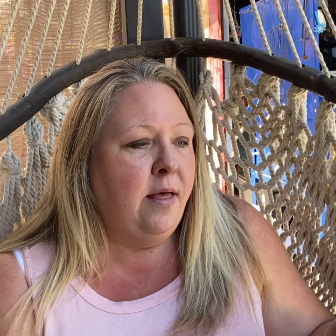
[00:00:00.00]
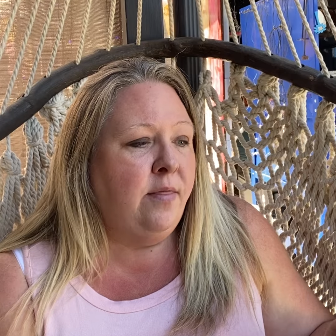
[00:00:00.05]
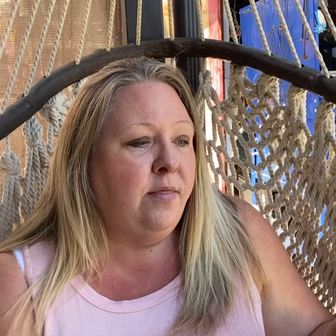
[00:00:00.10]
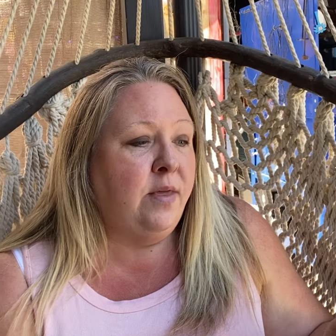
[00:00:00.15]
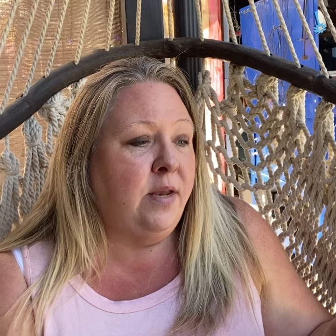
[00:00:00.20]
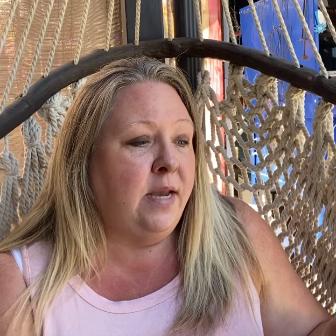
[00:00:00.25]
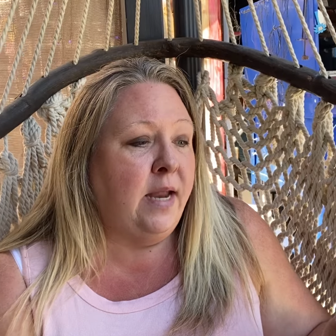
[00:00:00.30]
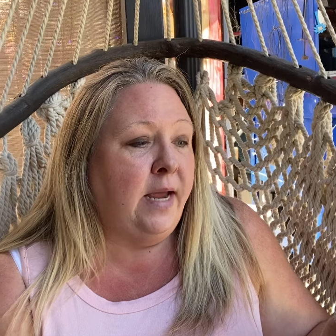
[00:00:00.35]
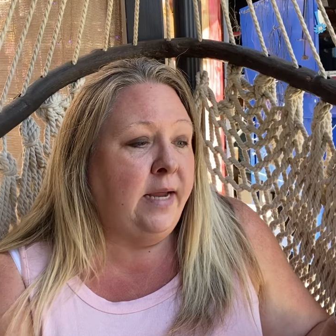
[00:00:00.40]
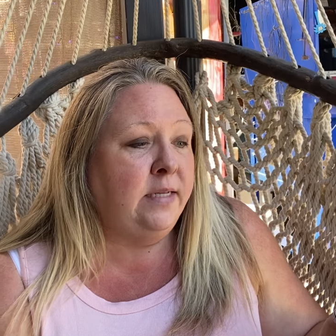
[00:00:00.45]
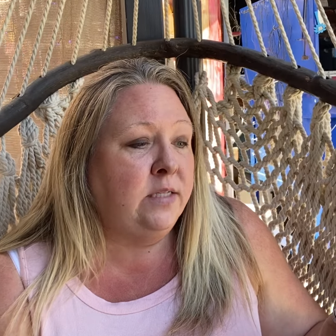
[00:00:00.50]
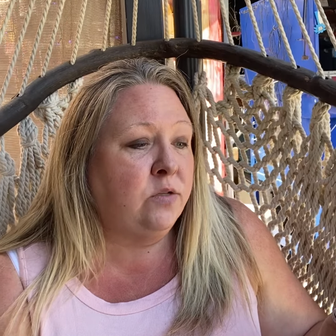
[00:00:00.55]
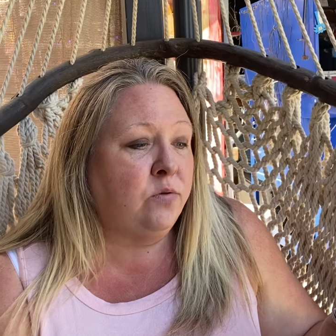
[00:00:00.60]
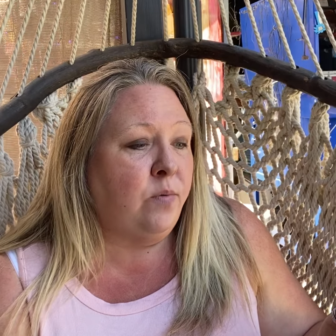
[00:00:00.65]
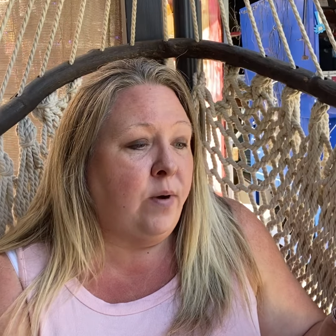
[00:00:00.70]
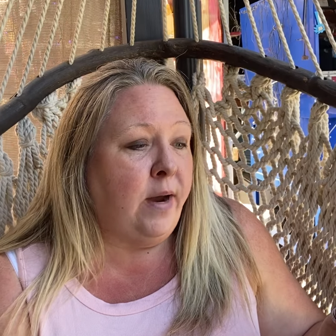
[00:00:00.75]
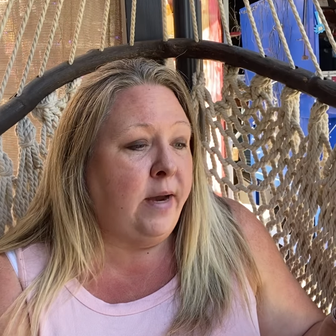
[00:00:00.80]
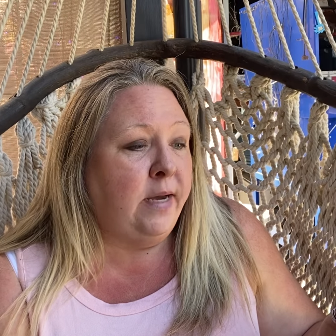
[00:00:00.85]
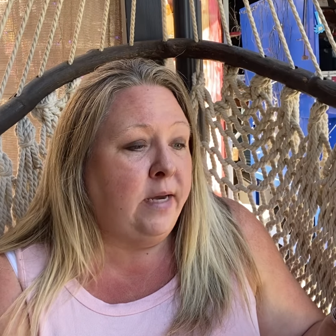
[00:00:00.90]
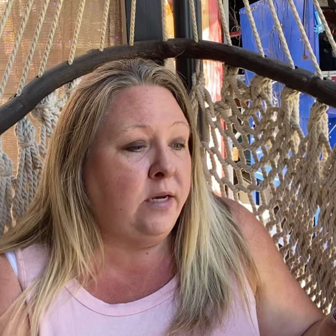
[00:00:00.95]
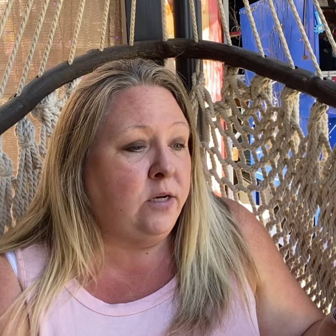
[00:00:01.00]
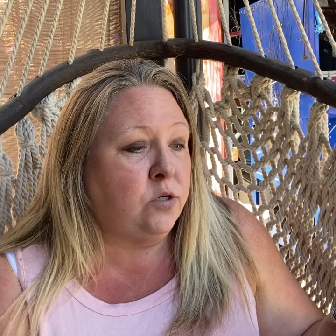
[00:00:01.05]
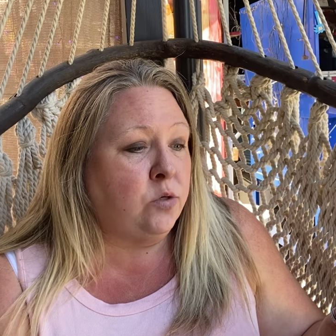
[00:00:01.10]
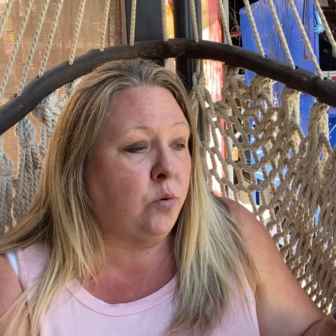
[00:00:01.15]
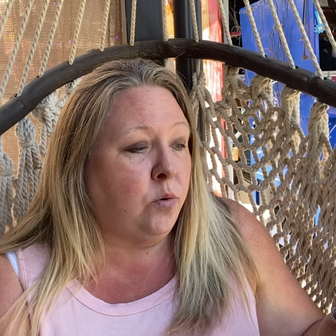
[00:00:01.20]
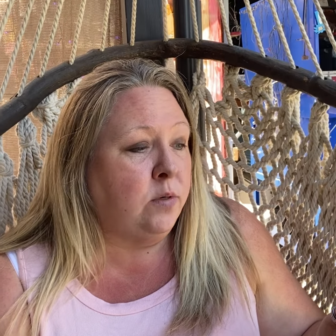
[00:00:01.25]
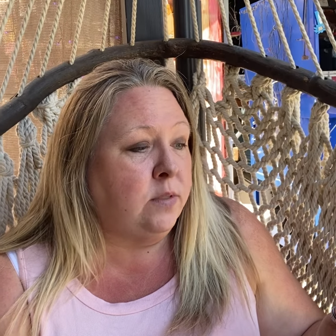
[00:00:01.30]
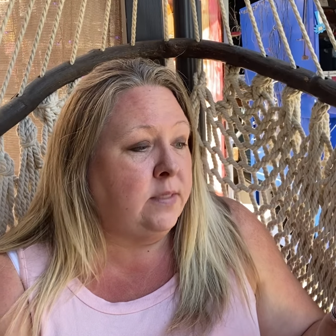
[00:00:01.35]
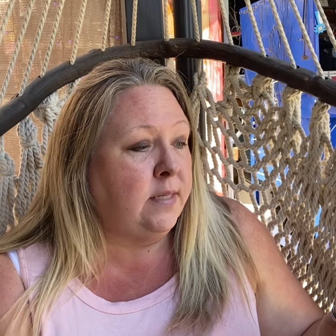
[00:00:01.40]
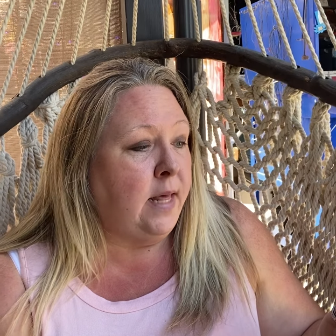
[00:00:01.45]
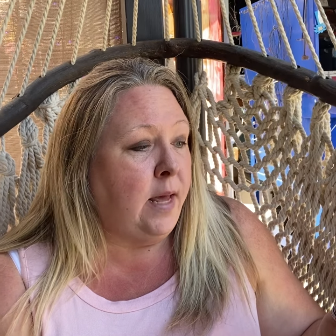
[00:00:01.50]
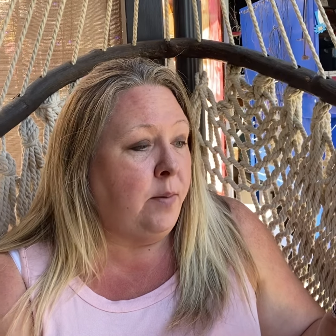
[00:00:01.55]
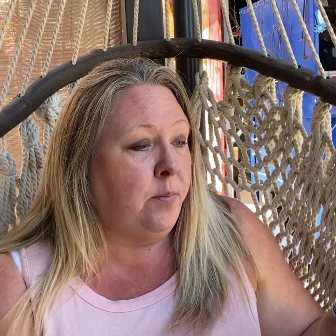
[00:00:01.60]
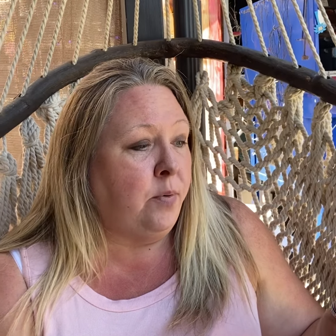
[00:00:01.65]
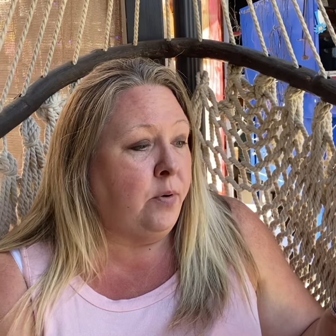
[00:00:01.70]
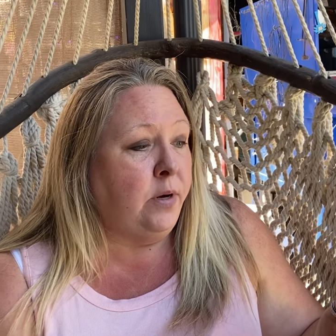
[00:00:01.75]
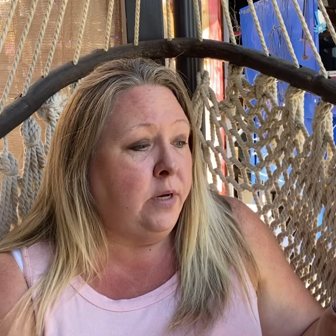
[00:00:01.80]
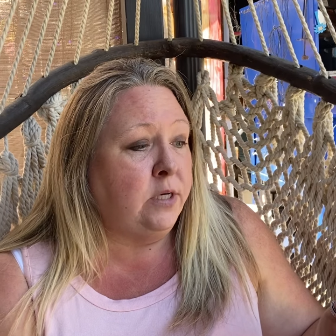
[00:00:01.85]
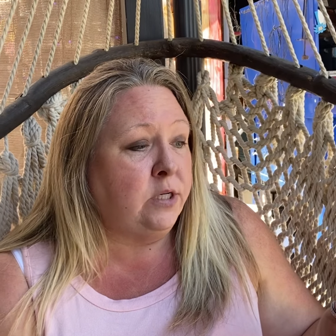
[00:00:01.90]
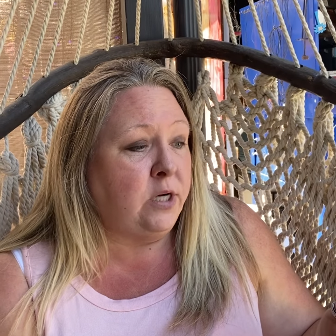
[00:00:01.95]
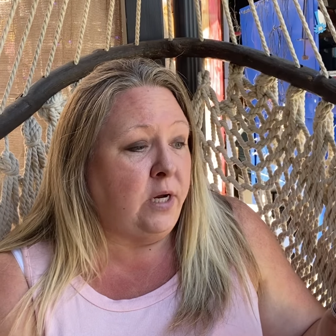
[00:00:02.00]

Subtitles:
"The knight's riding towards that bridge,